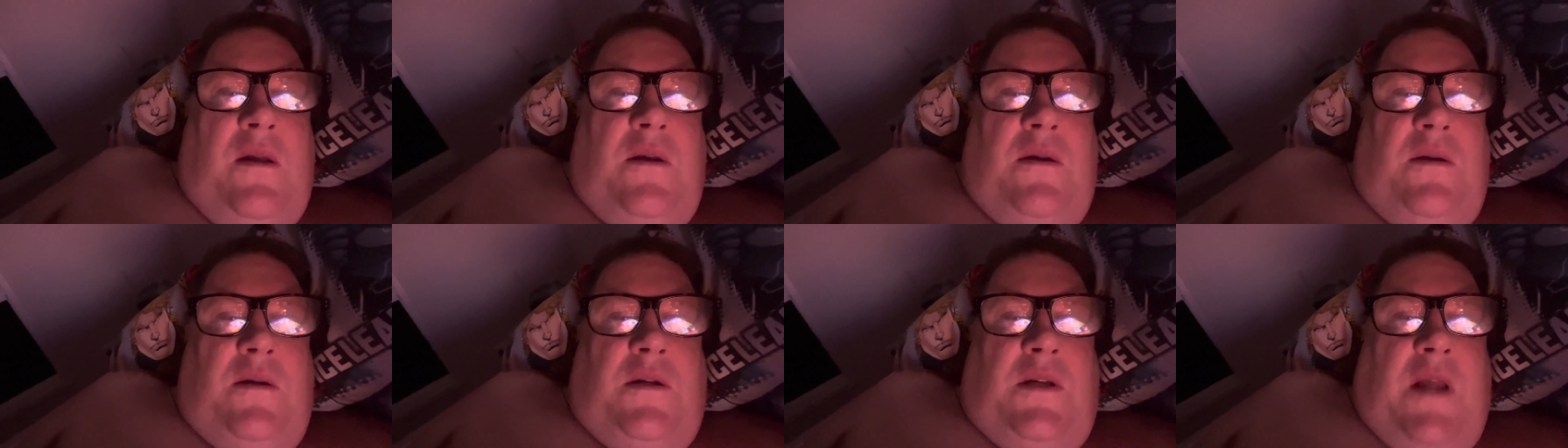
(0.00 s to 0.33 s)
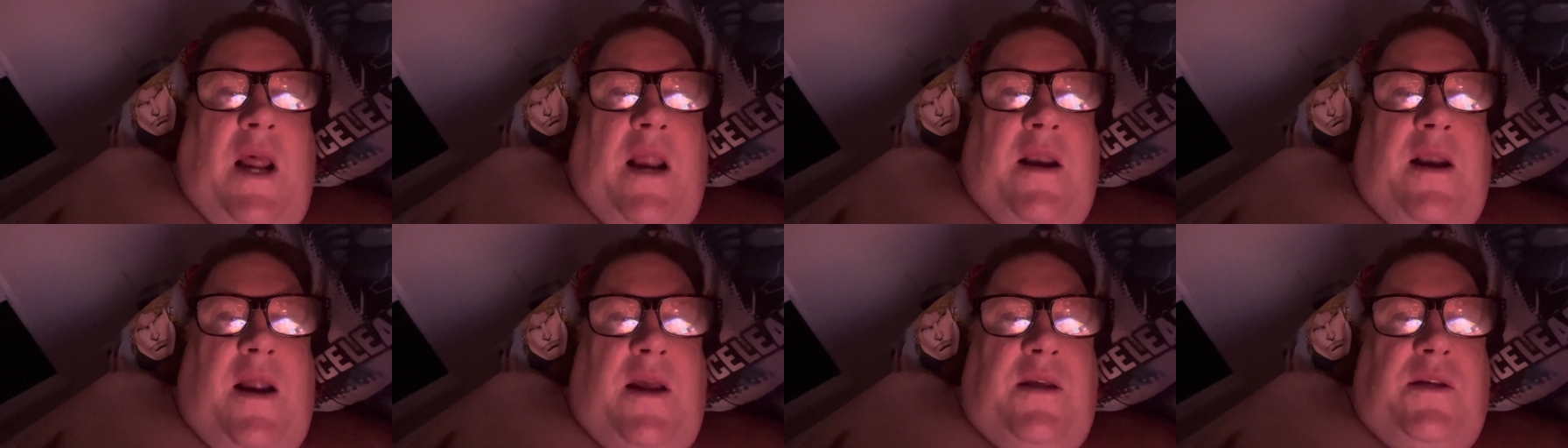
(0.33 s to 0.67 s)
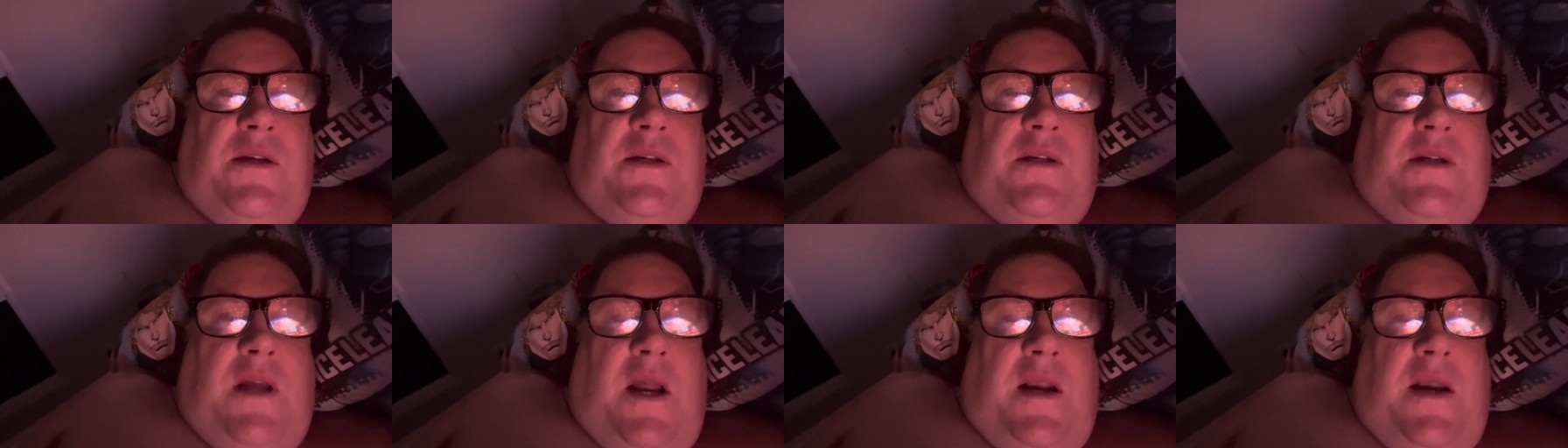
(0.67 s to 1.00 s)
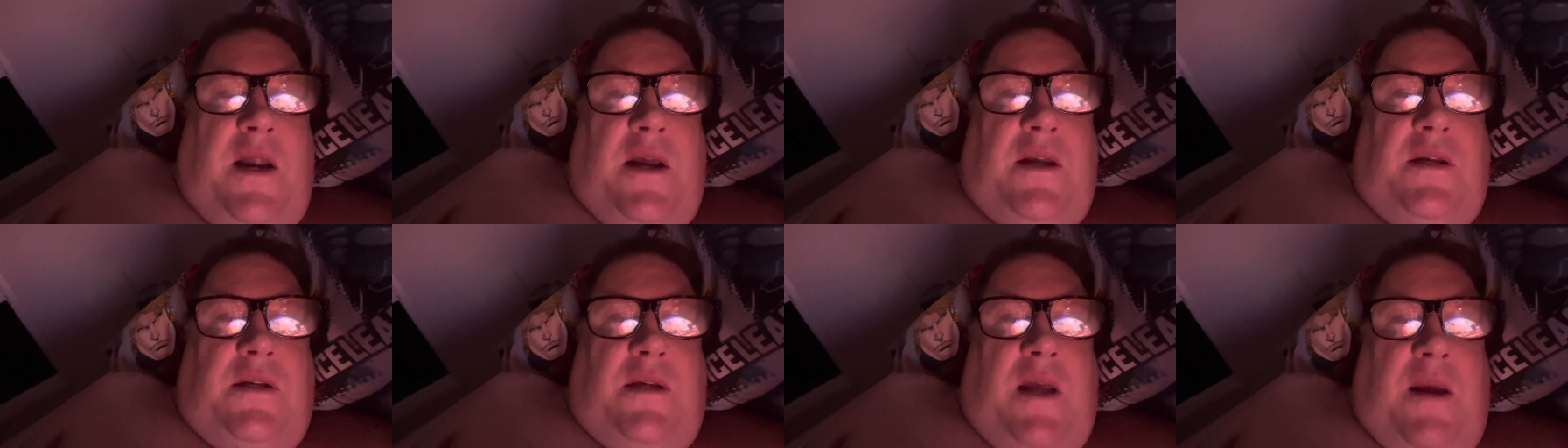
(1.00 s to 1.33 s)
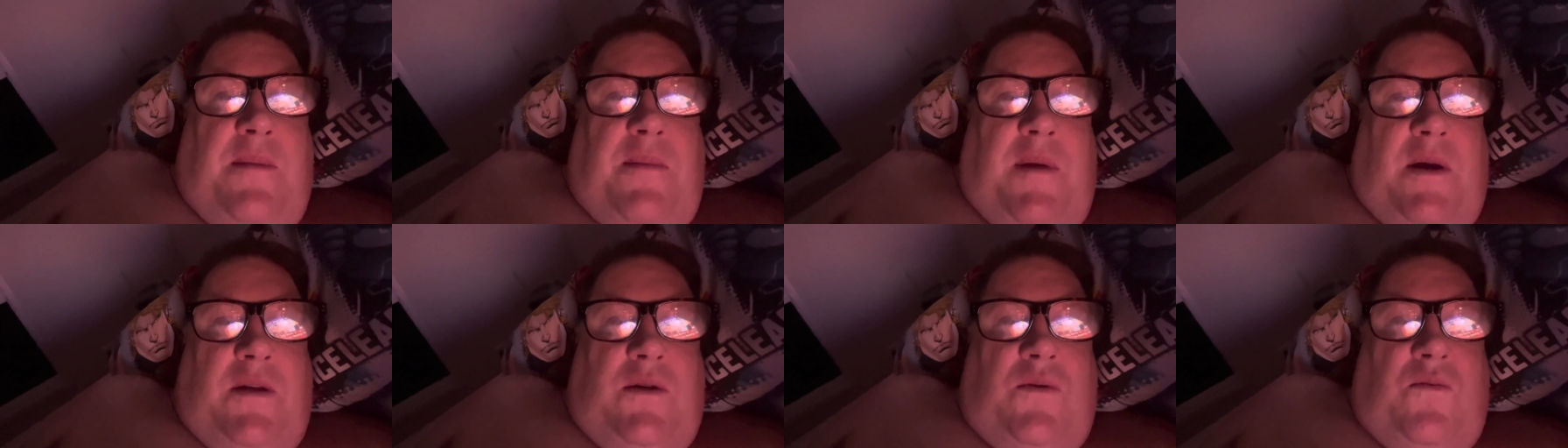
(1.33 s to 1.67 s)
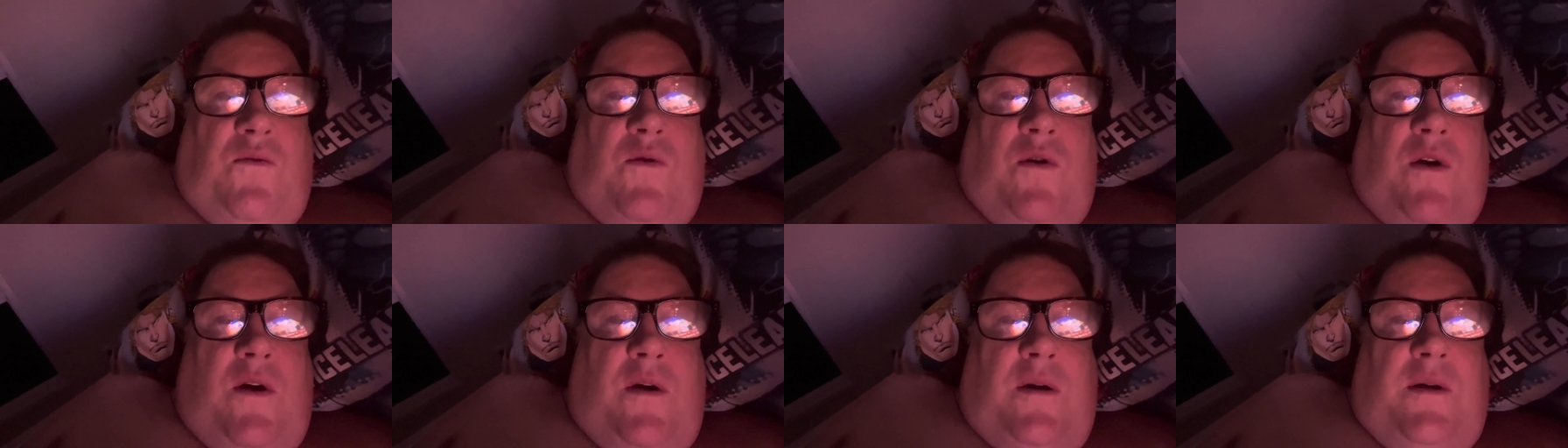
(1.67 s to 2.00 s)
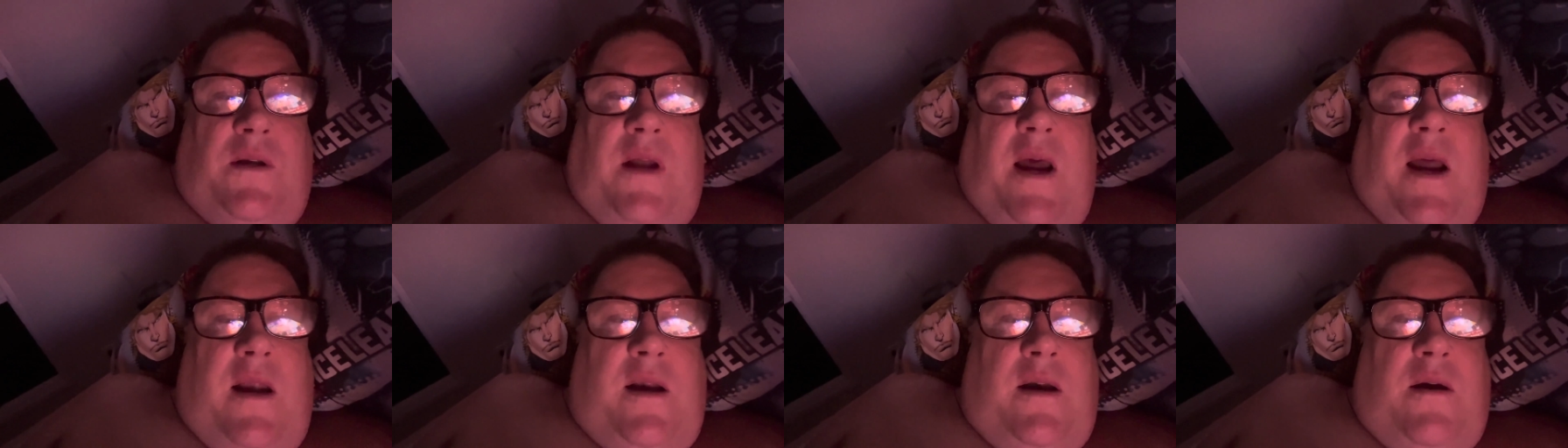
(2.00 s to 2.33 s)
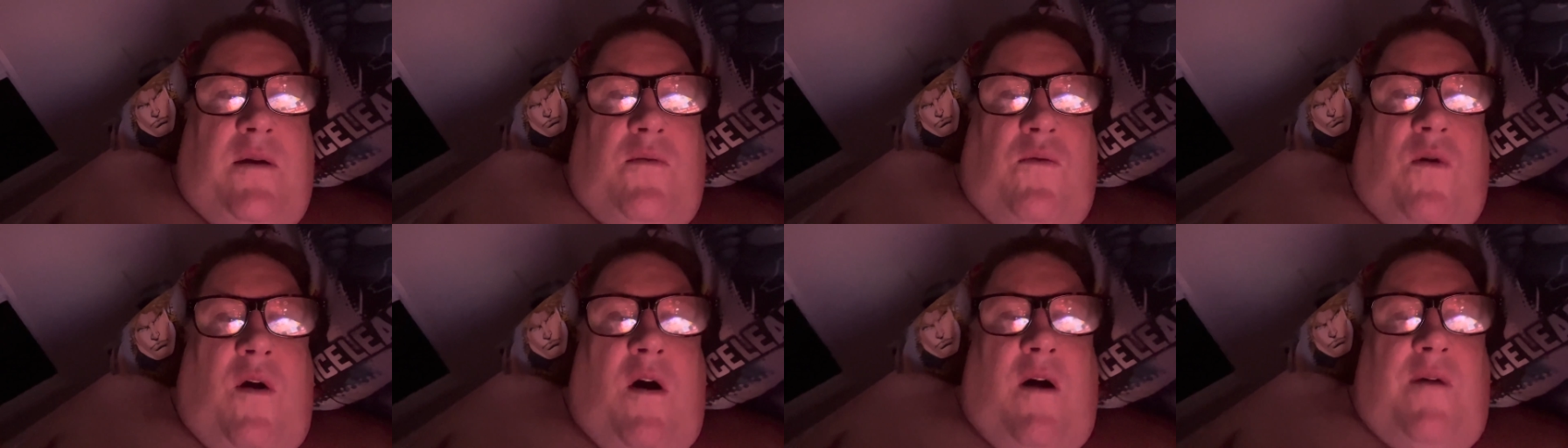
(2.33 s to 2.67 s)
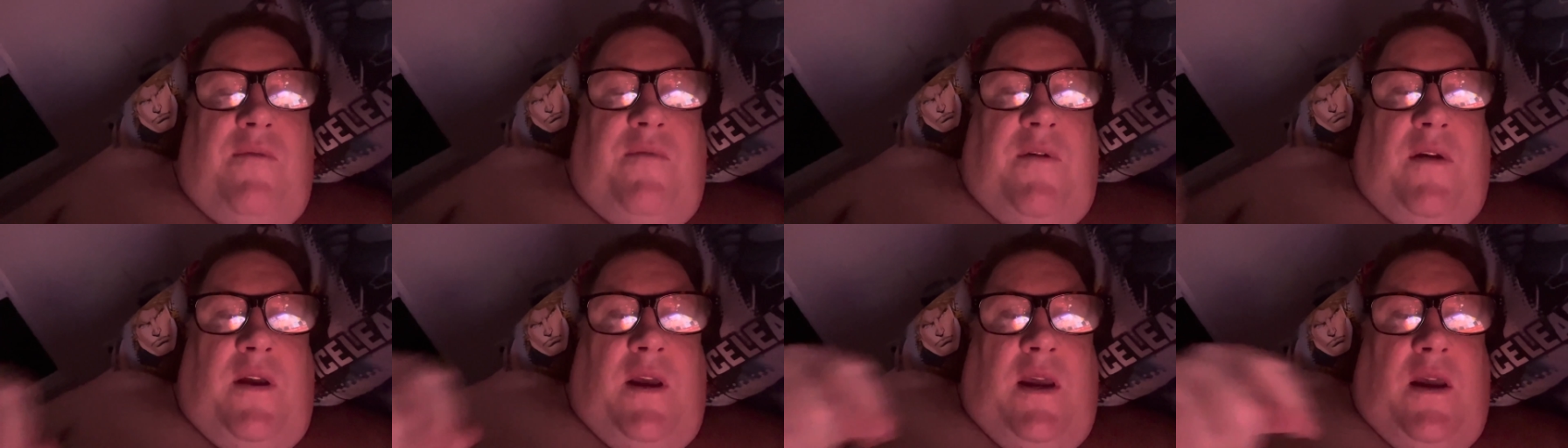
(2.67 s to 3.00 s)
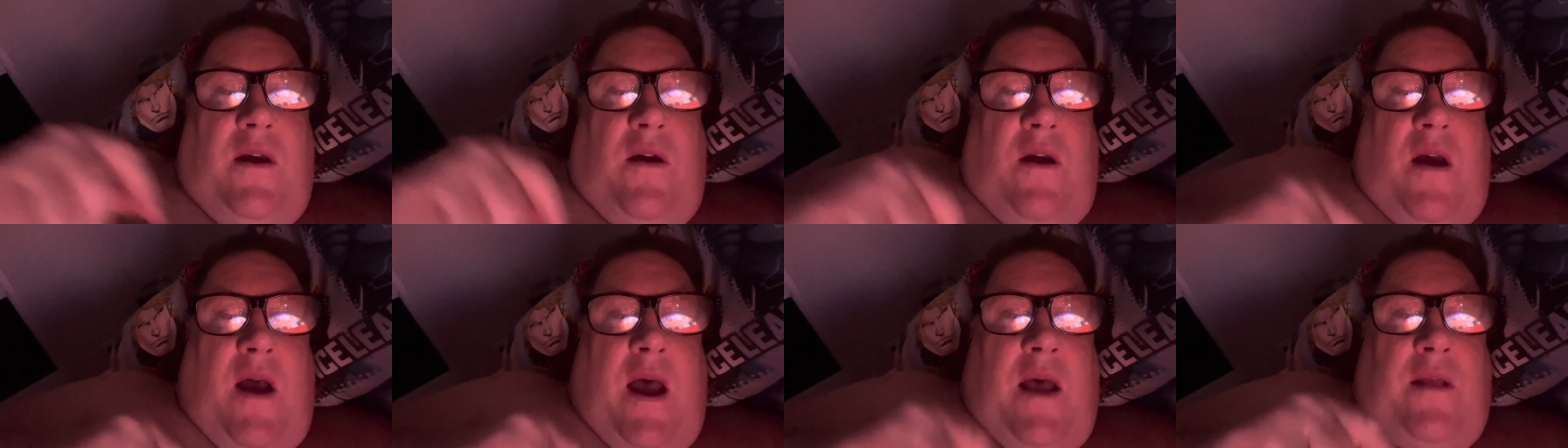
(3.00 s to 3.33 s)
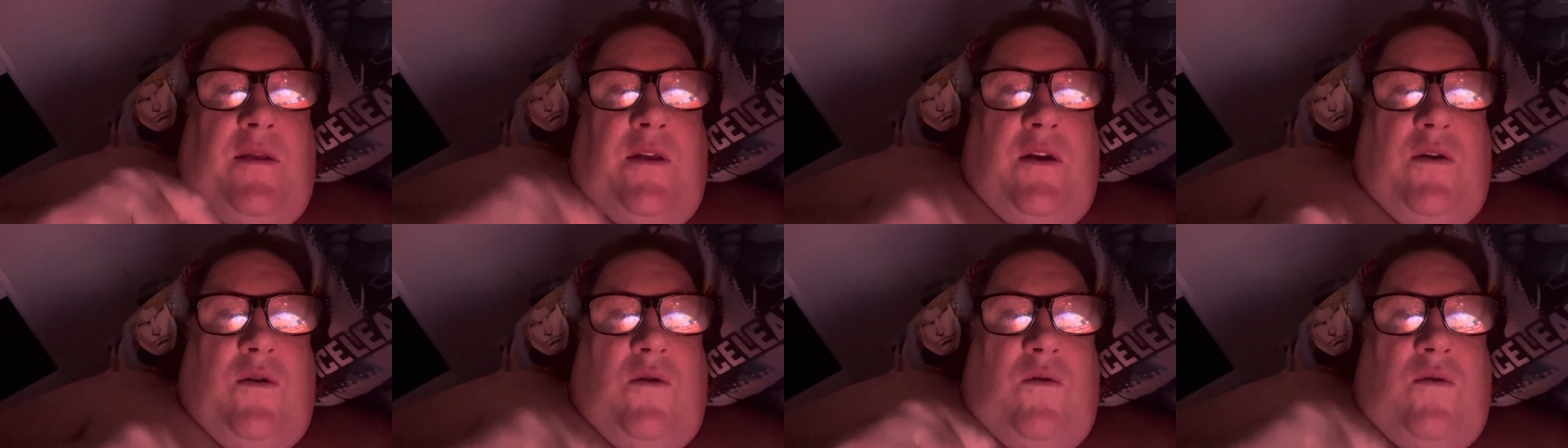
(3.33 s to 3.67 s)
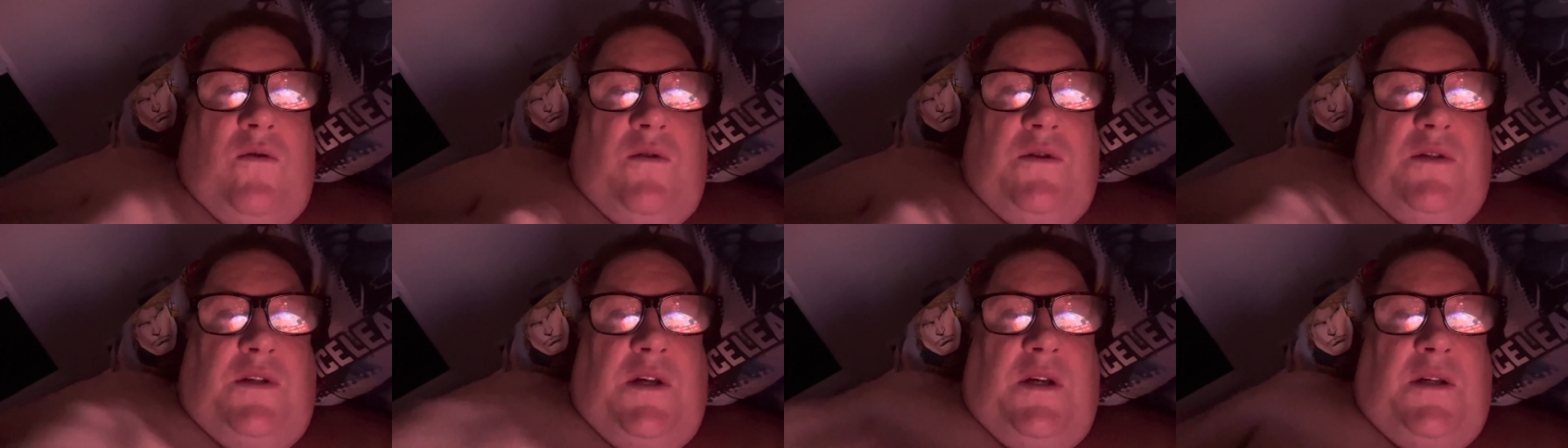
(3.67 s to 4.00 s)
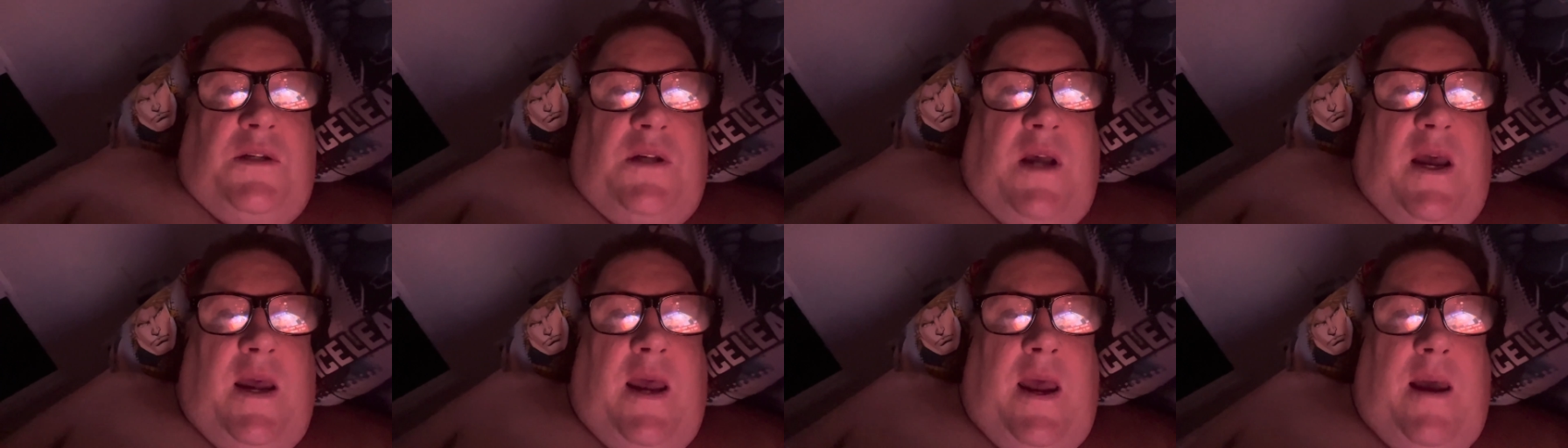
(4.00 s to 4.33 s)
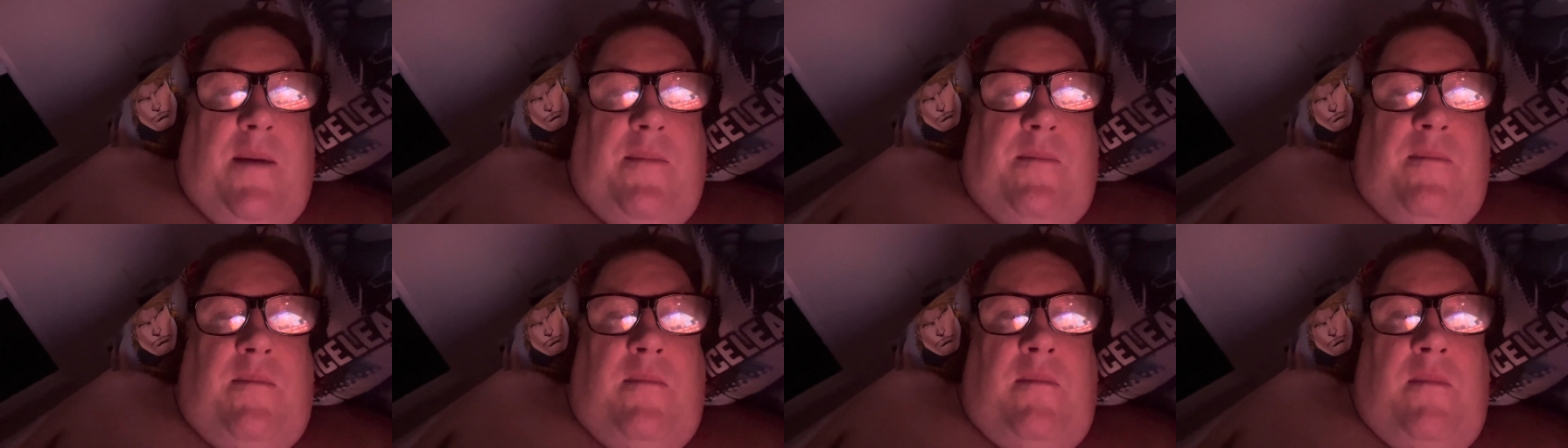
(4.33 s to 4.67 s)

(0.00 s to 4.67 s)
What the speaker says: Saturdays and Sundays, Sam doesn't work. Dad had arrived here at the door 6 a.m.